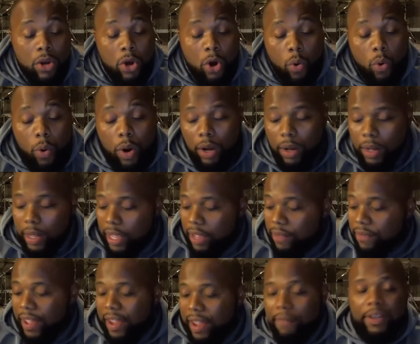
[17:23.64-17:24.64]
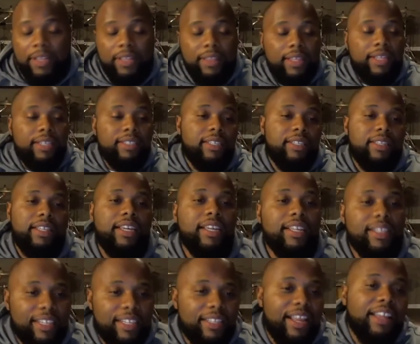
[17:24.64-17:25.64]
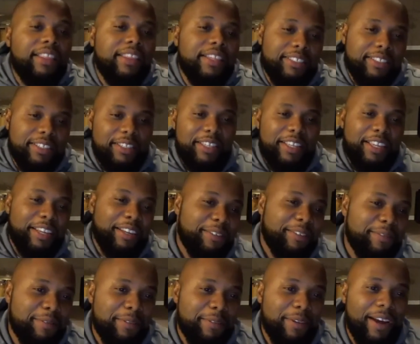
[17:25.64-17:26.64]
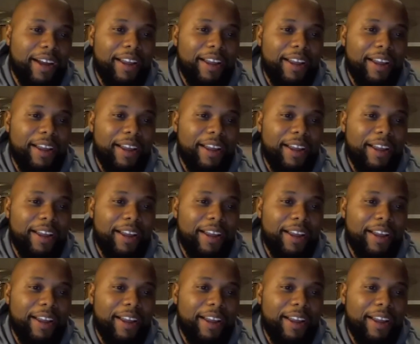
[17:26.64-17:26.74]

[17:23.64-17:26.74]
well, if everything's a thing, then nothing's a thing, right?